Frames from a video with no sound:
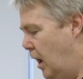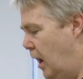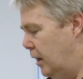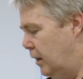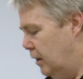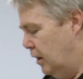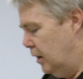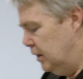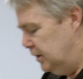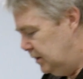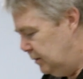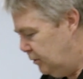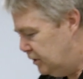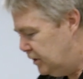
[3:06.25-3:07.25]
And
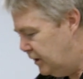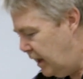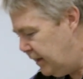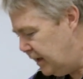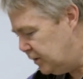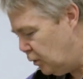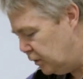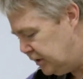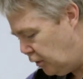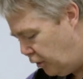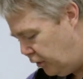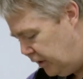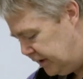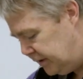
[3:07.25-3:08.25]
similar to that, that's what's
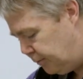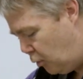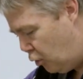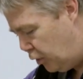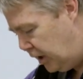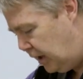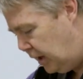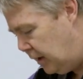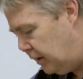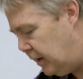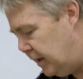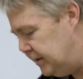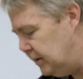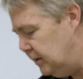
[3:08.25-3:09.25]
on this board here.
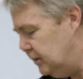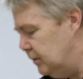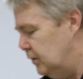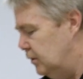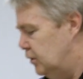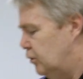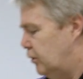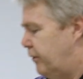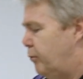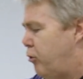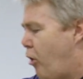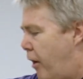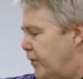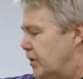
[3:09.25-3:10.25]
There's a sort of
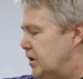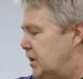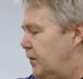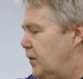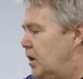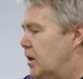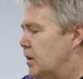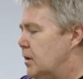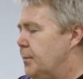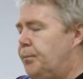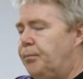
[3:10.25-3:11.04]
private certificate